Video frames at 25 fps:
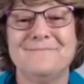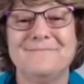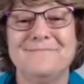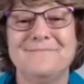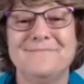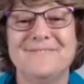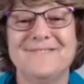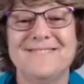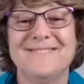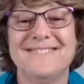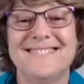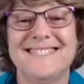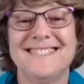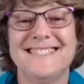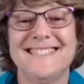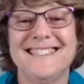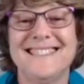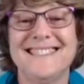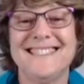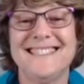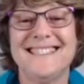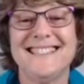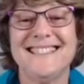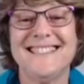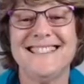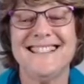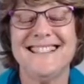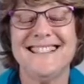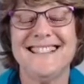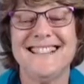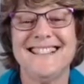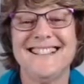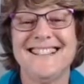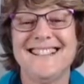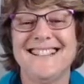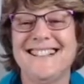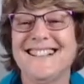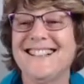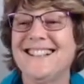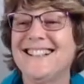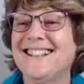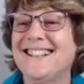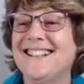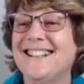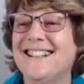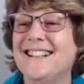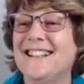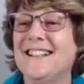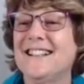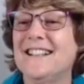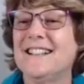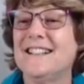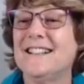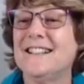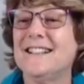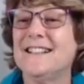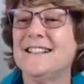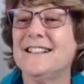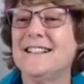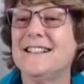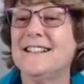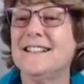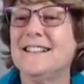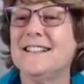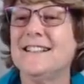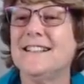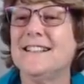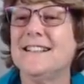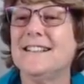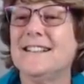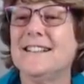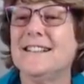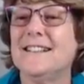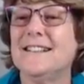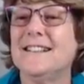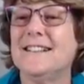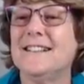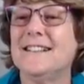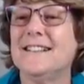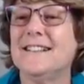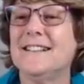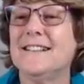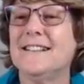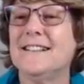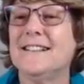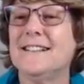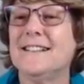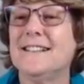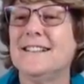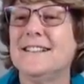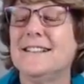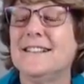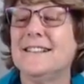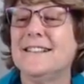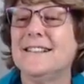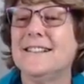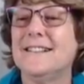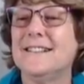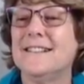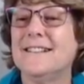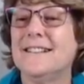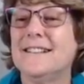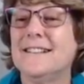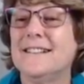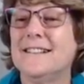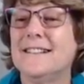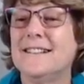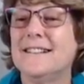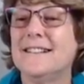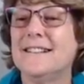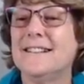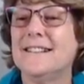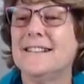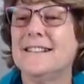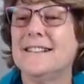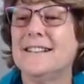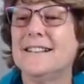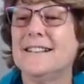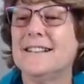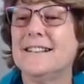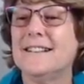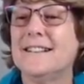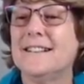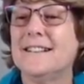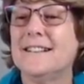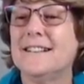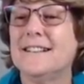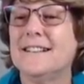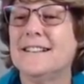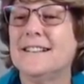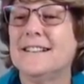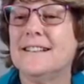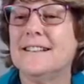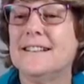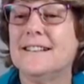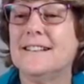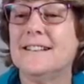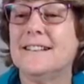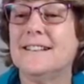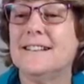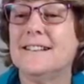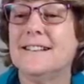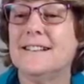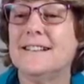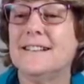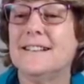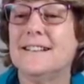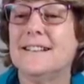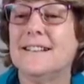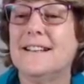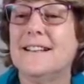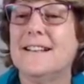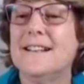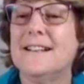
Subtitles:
[no speech]